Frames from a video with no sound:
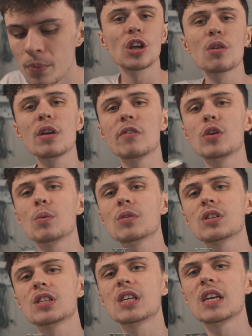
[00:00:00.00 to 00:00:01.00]
So if you
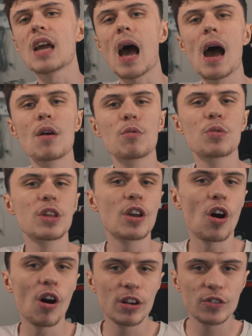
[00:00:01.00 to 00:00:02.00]
want to see how the
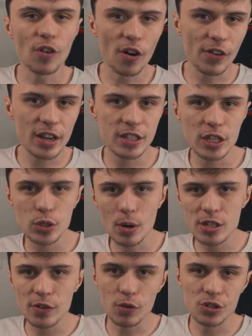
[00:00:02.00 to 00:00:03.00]
RX 580
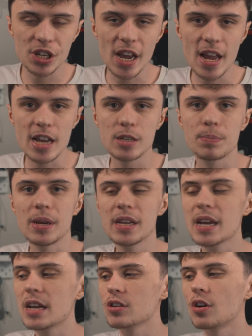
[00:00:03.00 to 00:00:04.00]
2048 SP
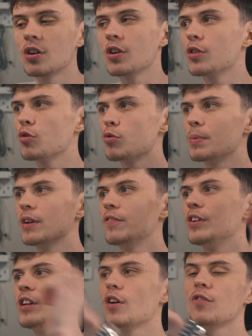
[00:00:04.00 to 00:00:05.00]
gets on, there will be a
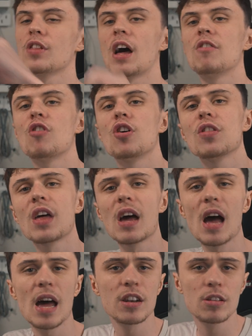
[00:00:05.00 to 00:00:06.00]
video for that right
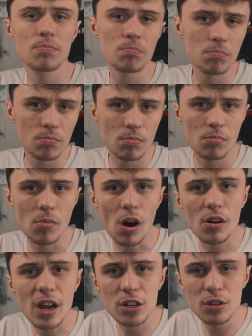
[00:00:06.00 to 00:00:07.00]
there, and
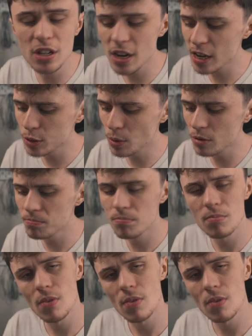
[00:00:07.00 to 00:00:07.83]
I'll catch you in the next one.